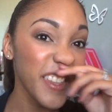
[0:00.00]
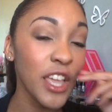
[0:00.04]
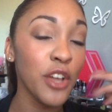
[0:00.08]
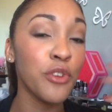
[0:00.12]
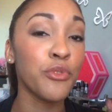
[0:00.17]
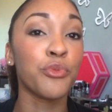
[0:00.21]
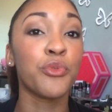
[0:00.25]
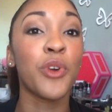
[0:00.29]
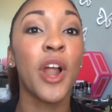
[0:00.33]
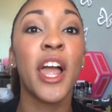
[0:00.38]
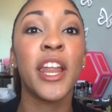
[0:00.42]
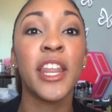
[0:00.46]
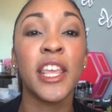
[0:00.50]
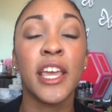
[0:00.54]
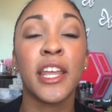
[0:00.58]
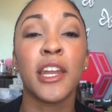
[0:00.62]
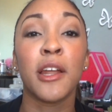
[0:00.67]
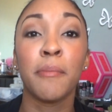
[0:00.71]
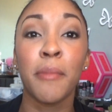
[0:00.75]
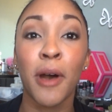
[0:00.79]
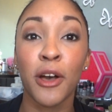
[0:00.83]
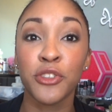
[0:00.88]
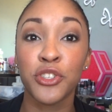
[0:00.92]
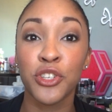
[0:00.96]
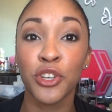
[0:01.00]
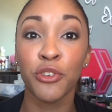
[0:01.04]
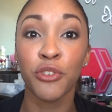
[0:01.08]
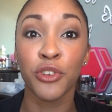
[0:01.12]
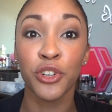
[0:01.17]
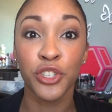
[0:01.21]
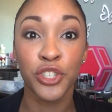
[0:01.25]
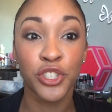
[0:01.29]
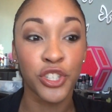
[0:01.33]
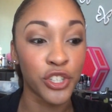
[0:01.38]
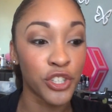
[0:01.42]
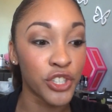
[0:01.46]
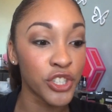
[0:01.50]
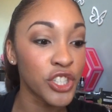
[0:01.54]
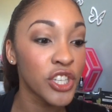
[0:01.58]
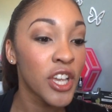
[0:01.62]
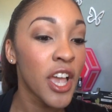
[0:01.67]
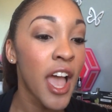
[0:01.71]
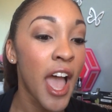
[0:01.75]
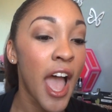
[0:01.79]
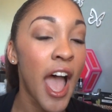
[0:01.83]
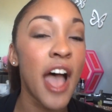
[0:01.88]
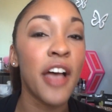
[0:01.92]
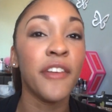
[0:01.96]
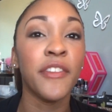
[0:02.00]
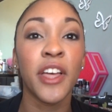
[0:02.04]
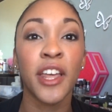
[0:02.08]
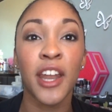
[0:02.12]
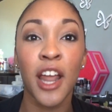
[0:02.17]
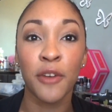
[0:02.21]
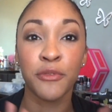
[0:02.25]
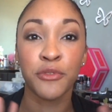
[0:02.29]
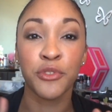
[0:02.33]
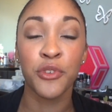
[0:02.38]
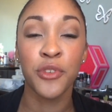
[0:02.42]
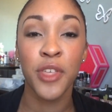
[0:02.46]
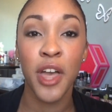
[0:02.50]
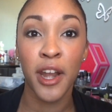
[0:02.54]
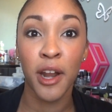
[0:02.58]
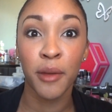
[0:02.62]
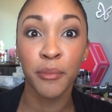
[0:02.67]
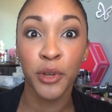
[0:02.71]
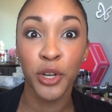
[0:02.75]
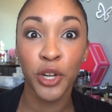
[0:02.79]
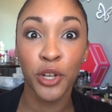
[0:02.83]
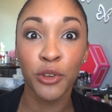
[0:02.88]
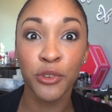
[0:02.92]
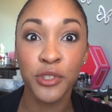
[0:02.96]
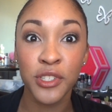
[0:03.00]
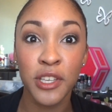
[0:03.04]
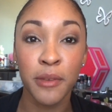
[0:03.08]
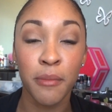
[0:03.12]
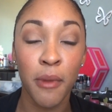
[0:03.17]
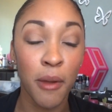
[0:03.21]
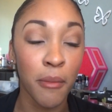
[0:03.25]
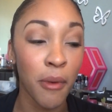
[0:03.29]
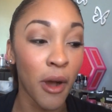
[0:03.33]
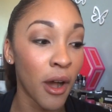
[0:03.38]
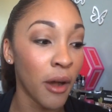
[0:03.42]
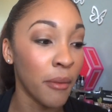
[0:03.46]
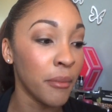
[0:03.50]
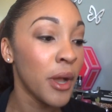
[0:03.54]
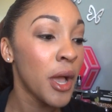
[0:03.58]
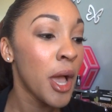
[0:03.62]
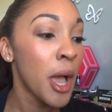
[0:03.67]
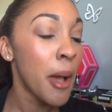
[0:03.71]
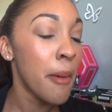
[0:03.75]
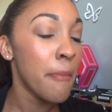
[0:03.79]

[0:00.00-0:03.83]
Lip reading: ready and about to go to church, and then after that I'm gonna go see my mom.